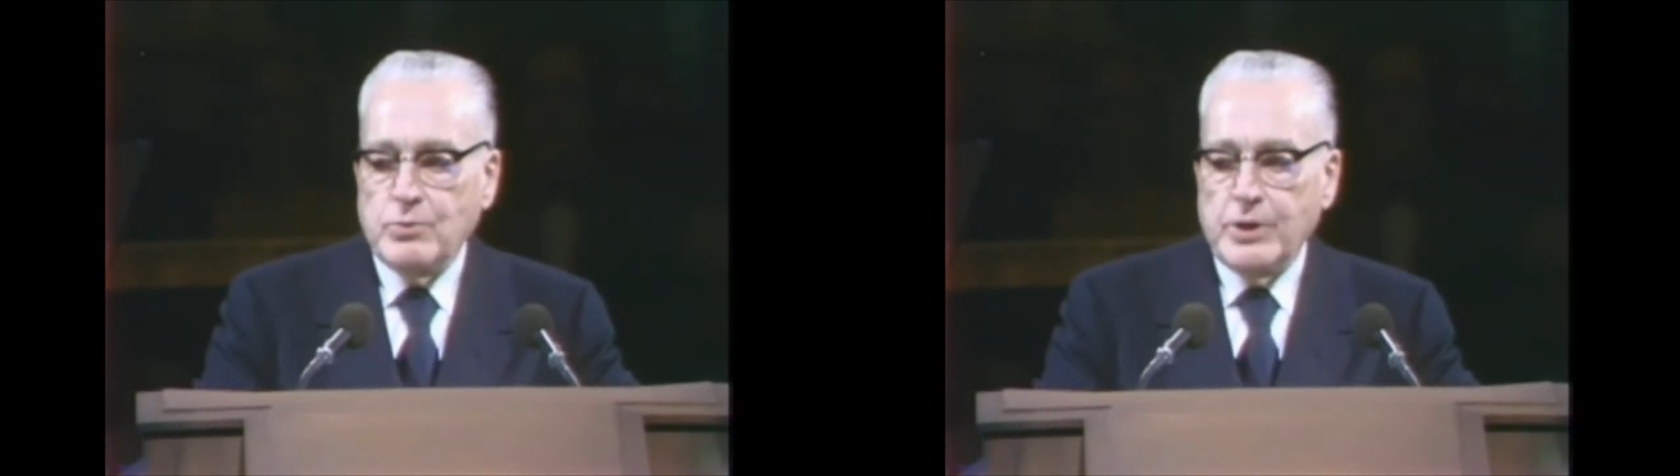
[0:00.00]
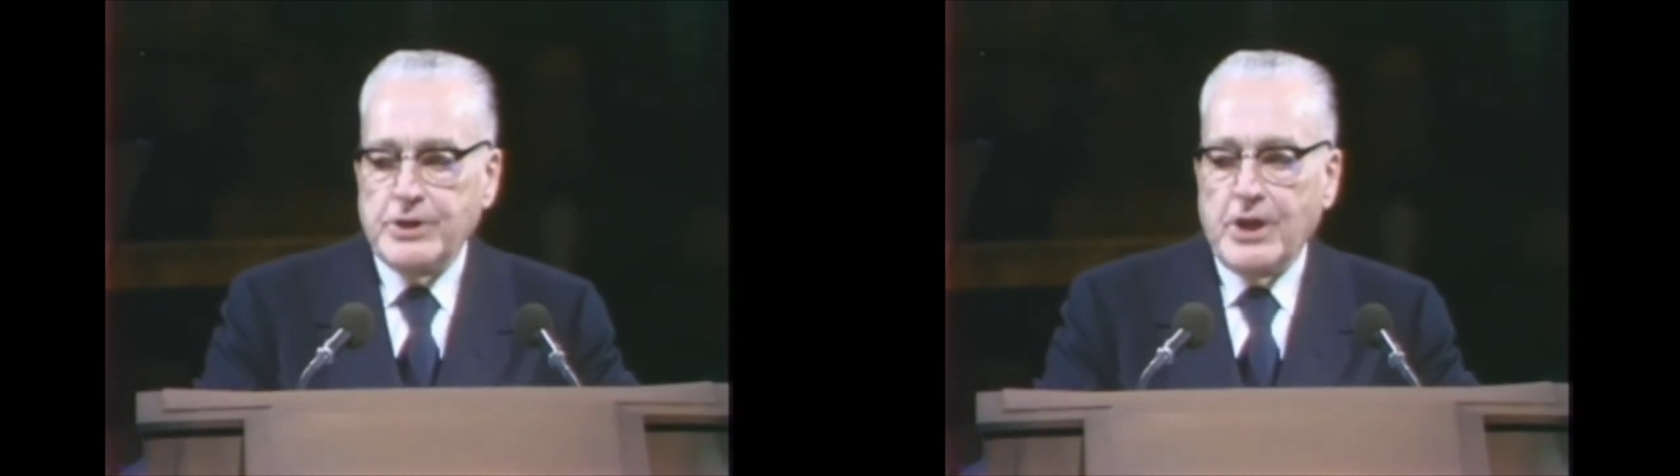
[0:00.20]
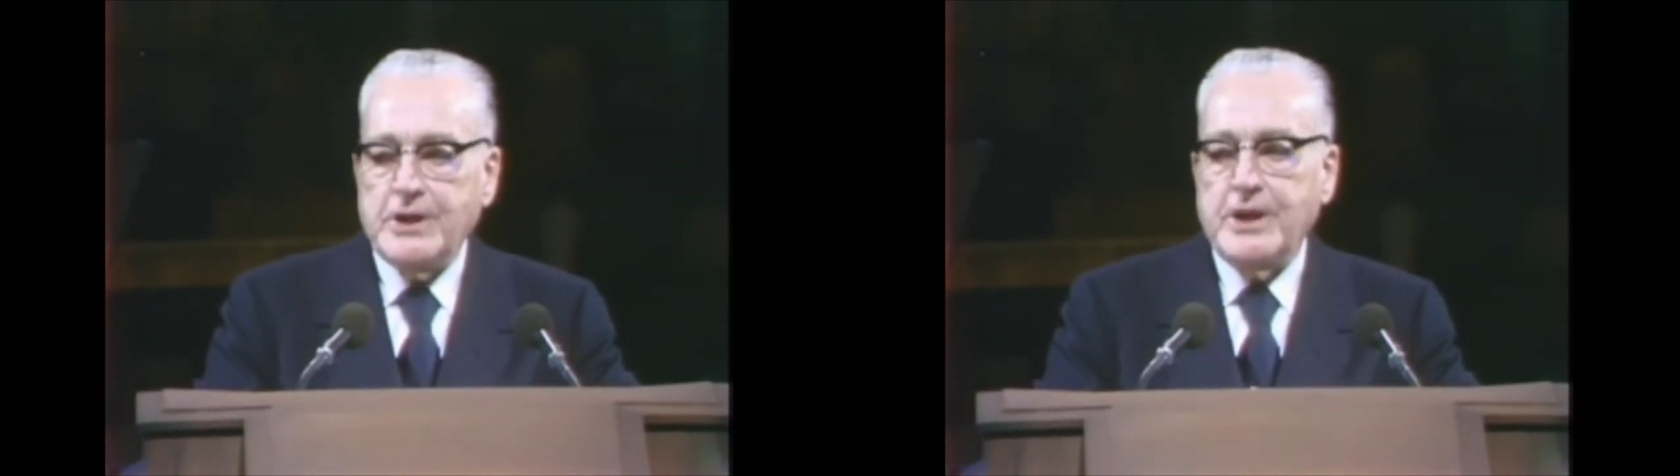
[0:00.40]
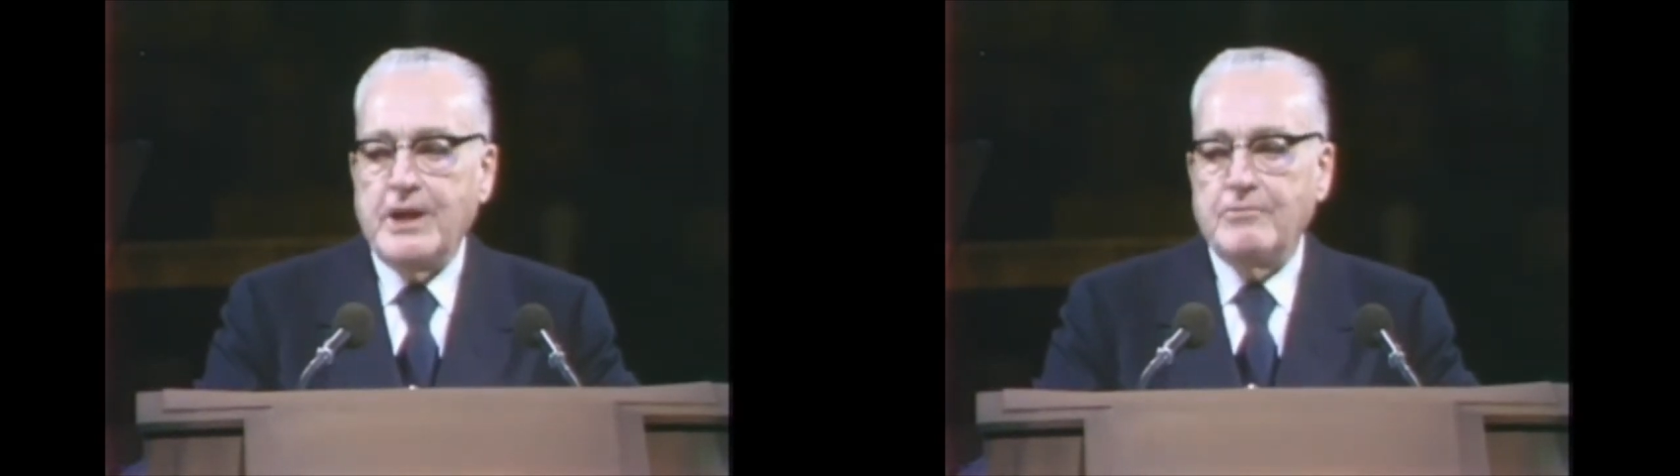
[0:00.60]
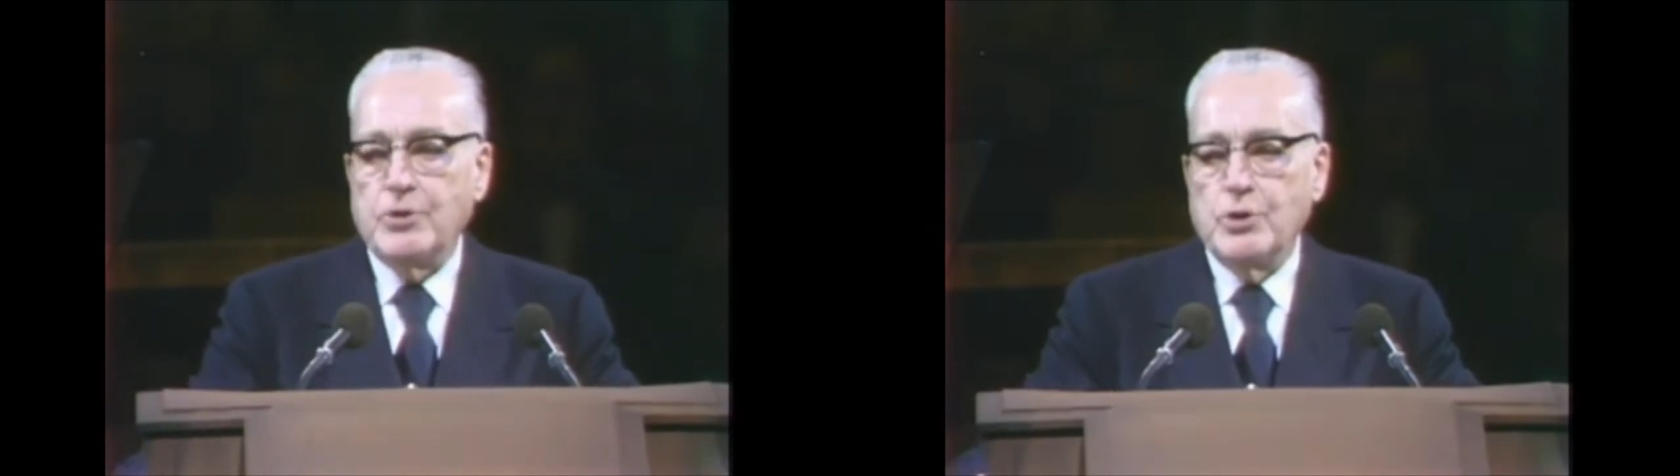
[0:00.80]
would not
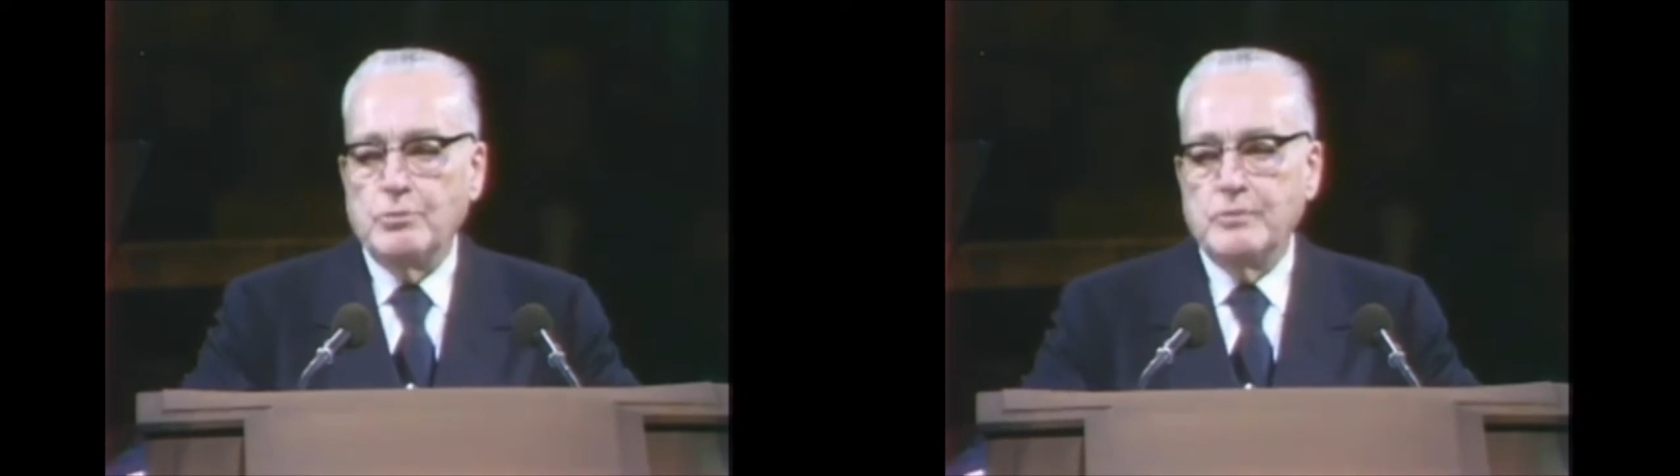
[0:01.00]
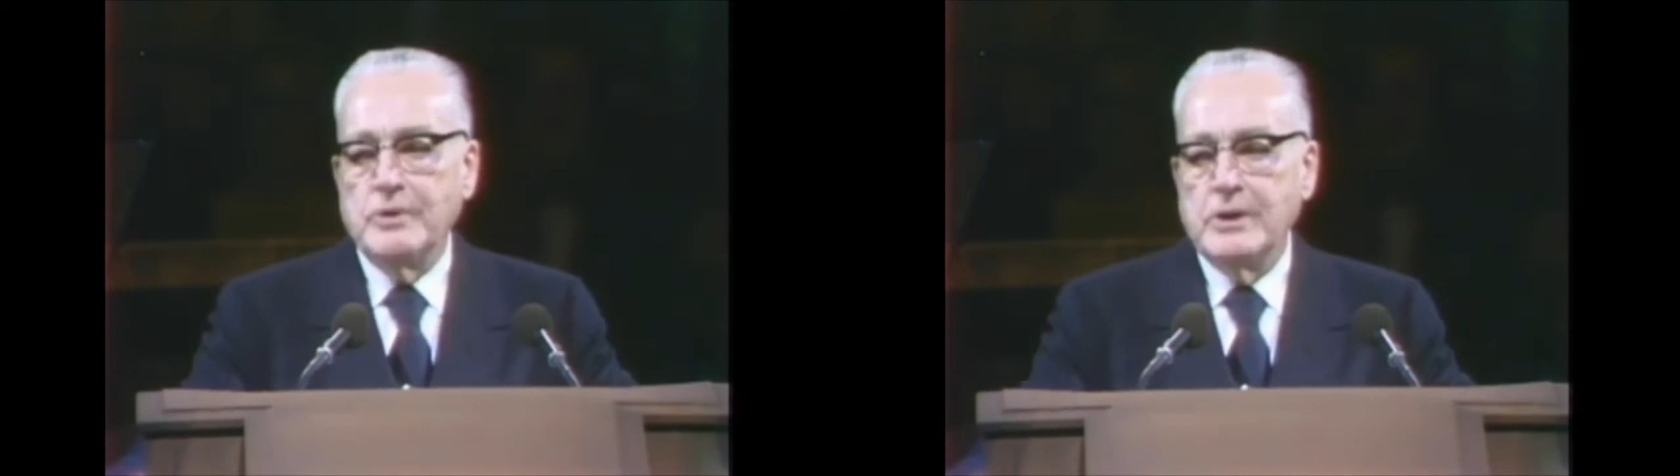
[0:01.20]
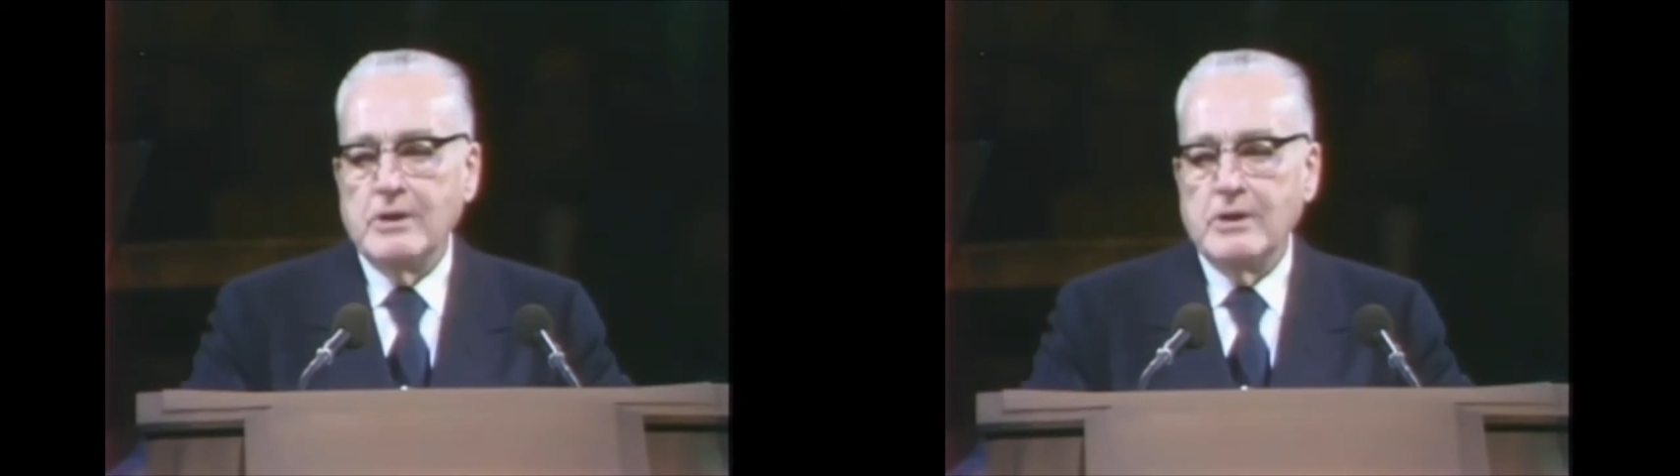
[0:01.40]
have room